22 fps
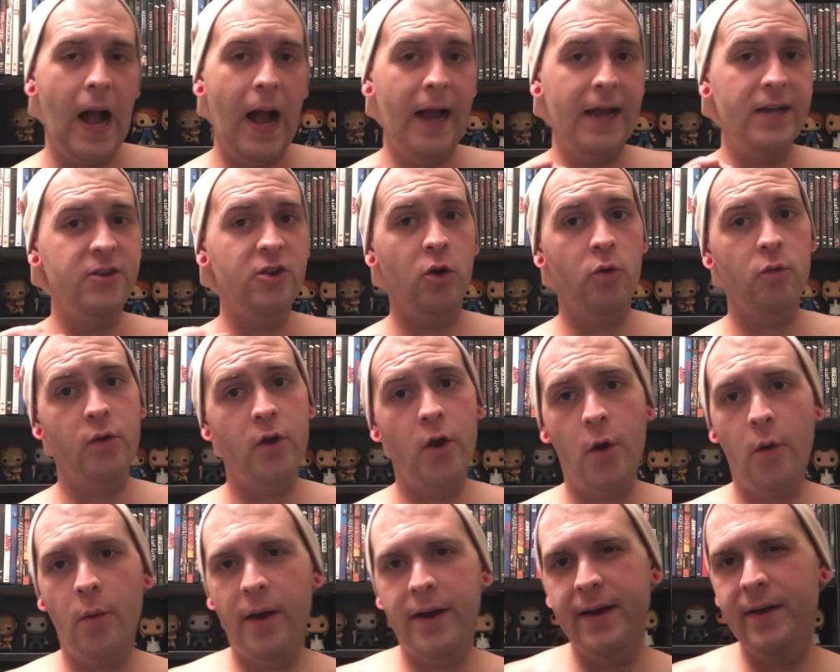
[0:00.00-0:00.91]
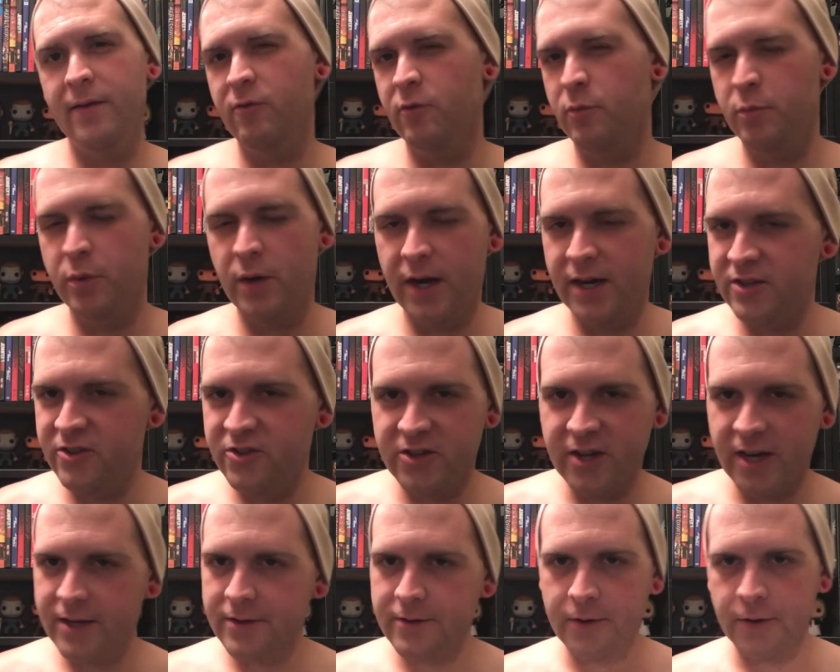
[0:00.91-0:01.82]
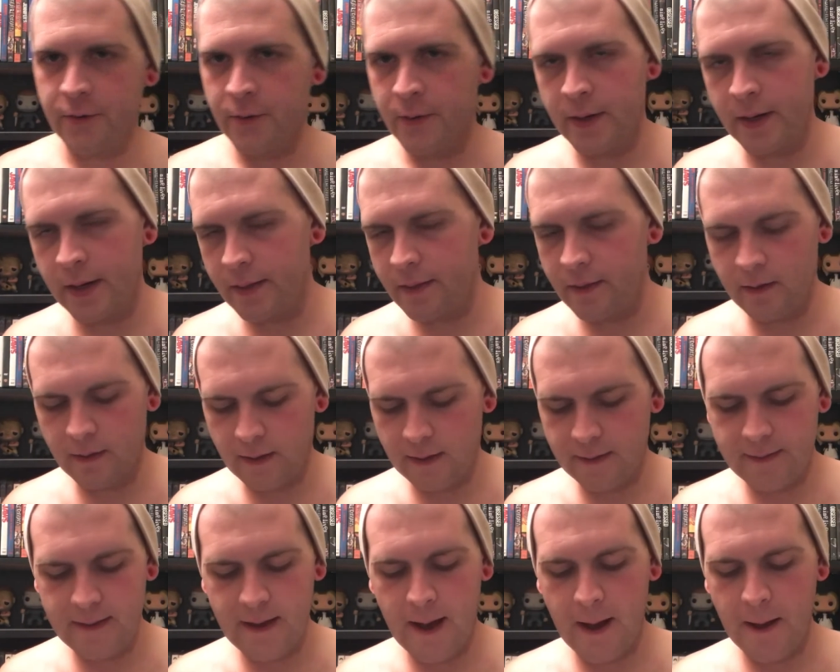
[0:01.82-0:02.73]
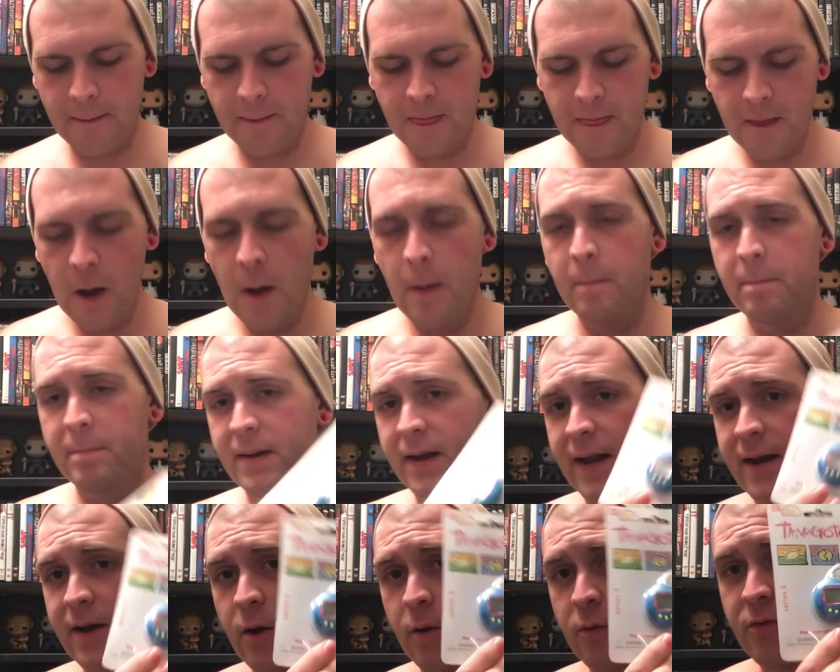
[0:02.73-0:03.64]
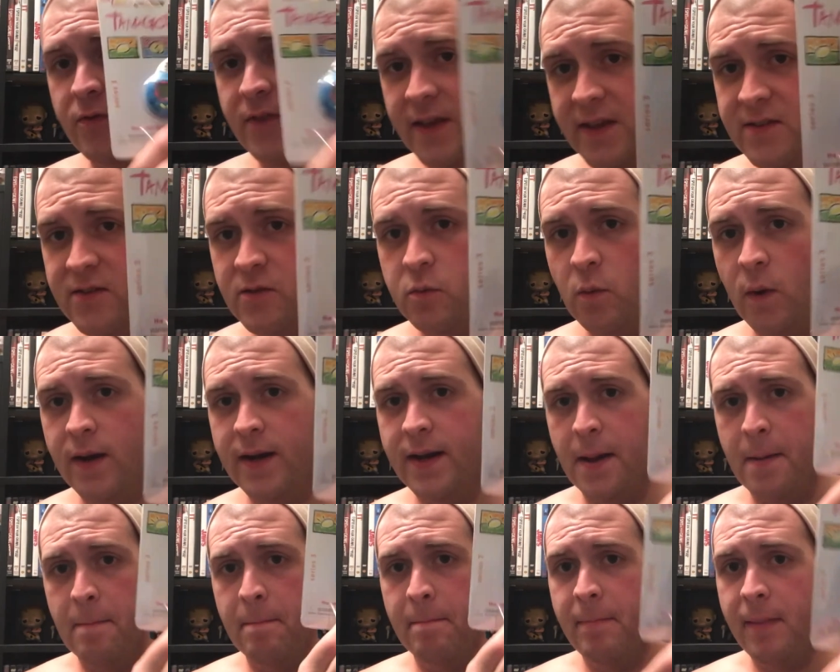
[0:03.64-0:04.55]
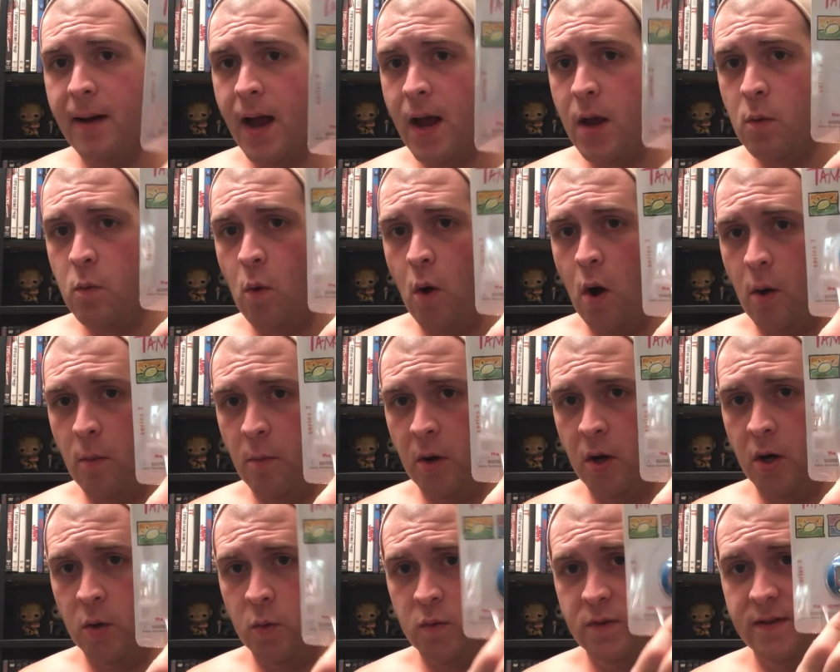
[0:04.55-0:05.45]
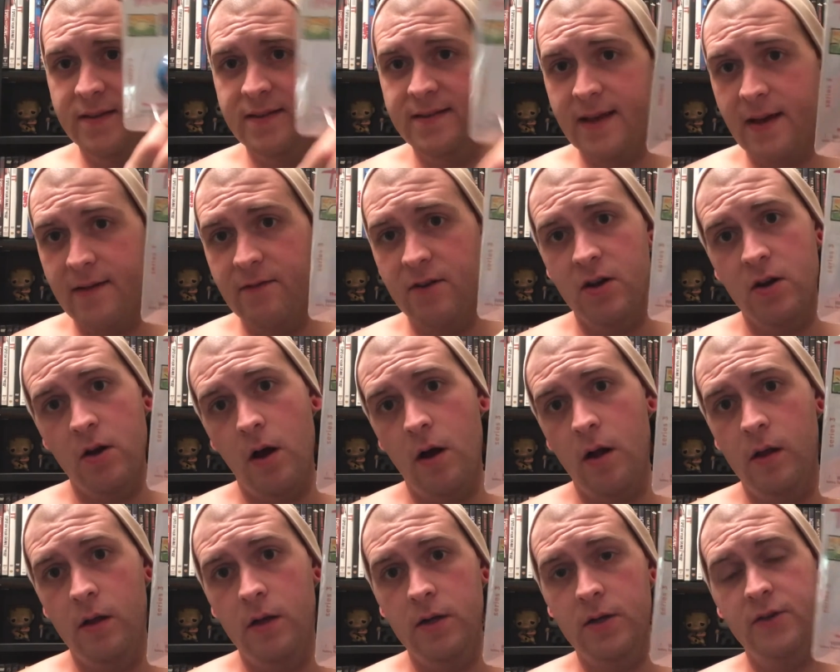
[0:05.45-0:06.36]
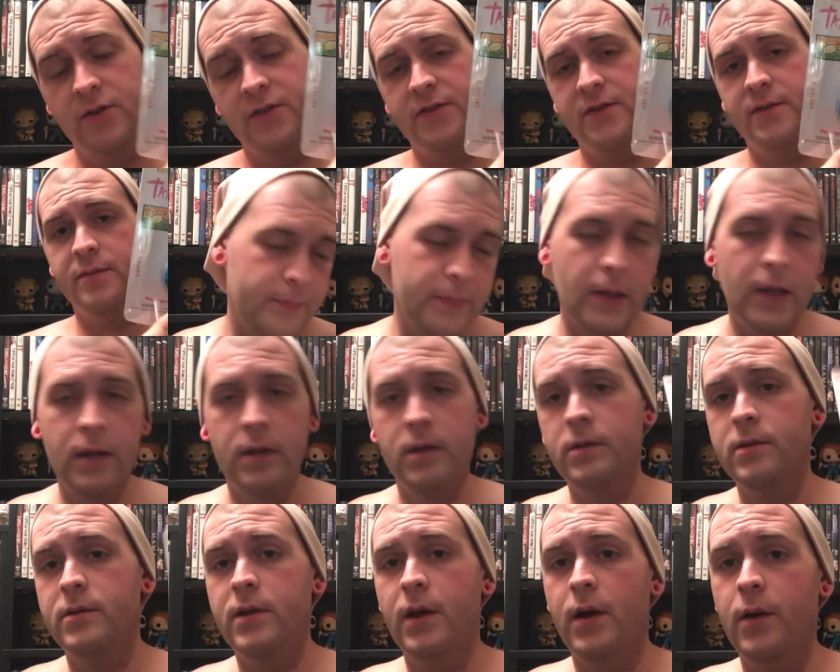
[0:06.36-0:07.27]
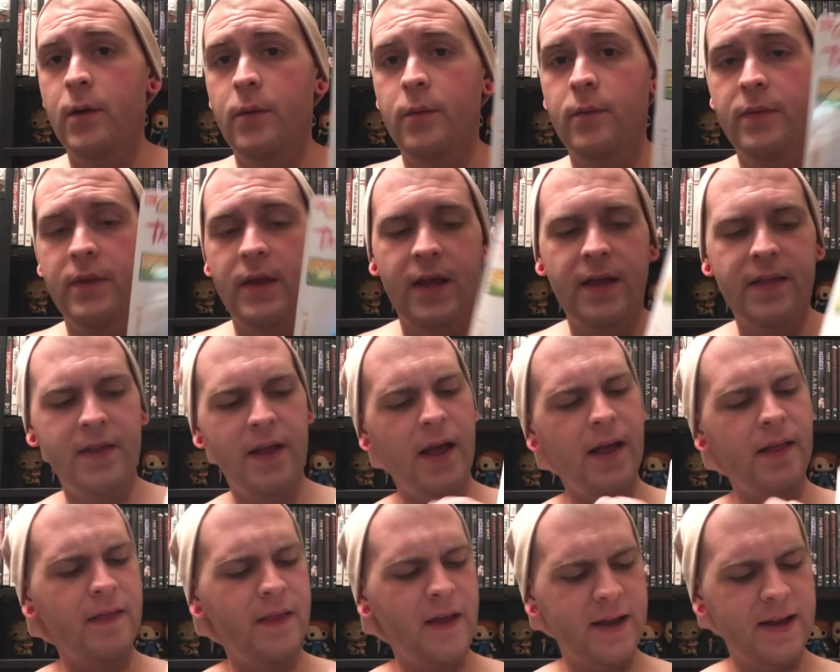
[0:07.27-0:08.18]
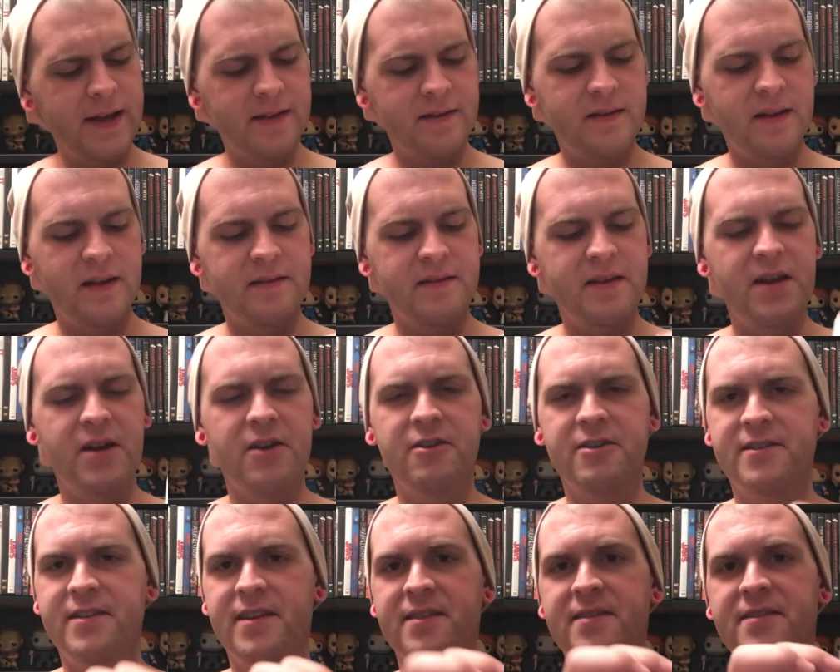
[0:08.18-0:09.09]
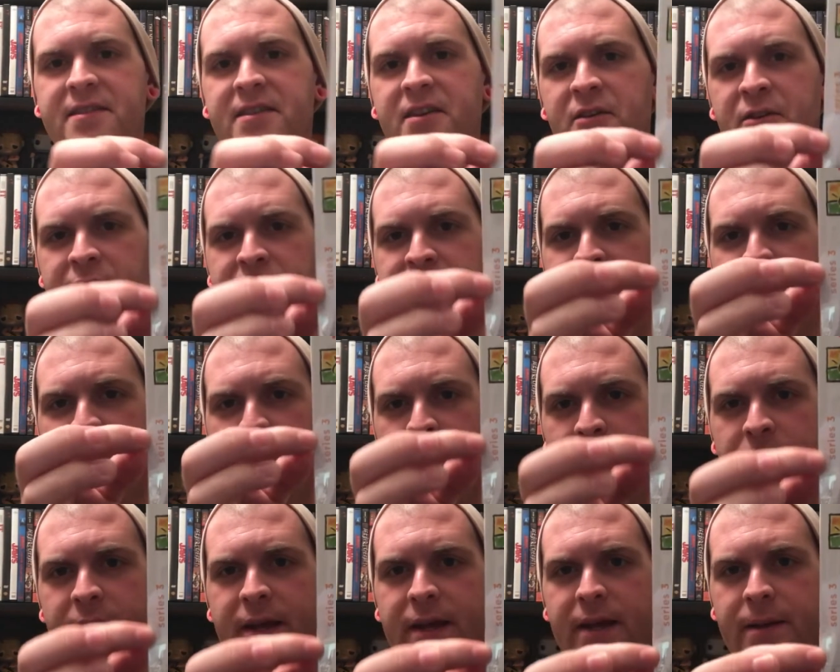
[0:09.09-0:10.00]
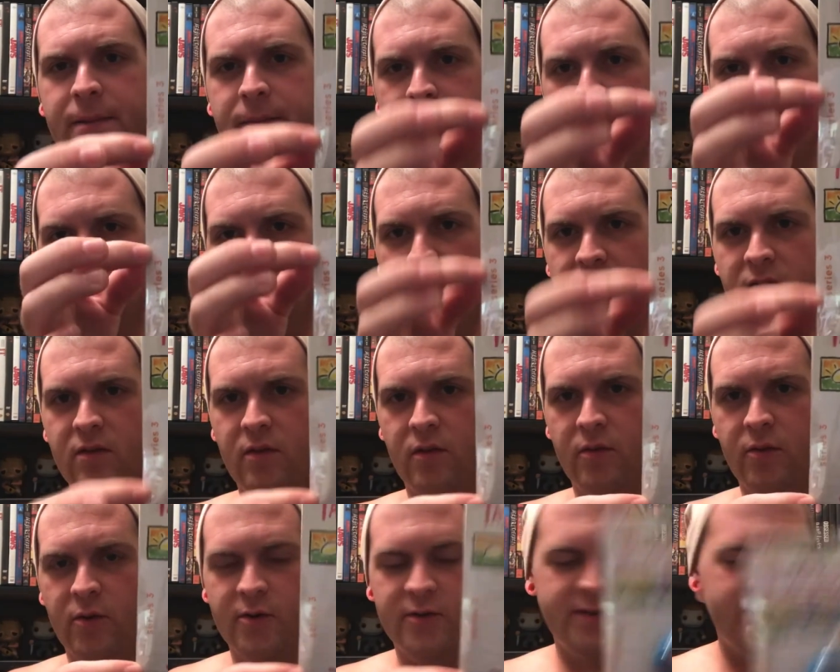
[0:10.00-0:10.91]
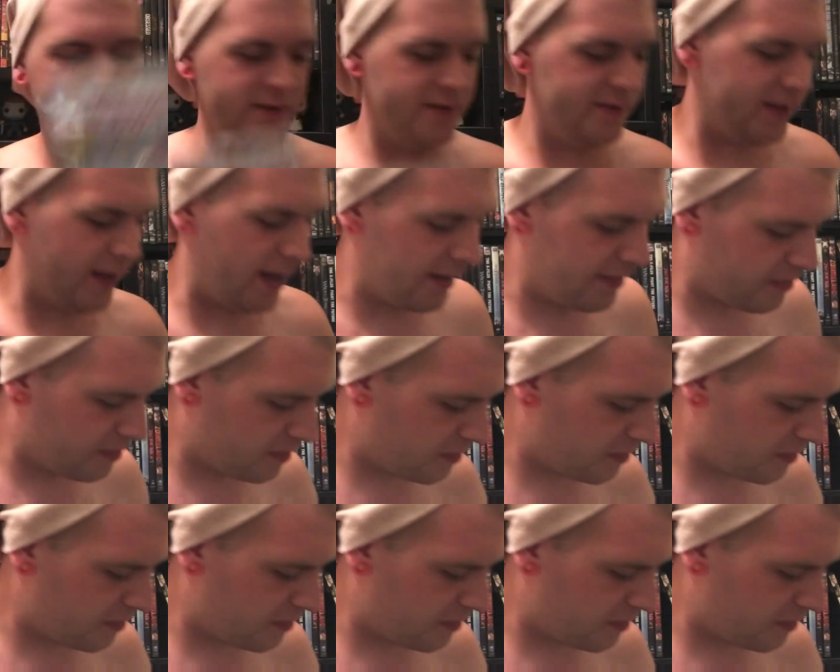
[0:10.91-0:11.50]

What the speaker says: I don't know, I never price checked it or anything like that, but I know this one at my Walmart was $7. So, and like it says here, it says Series 3. This is the third series. I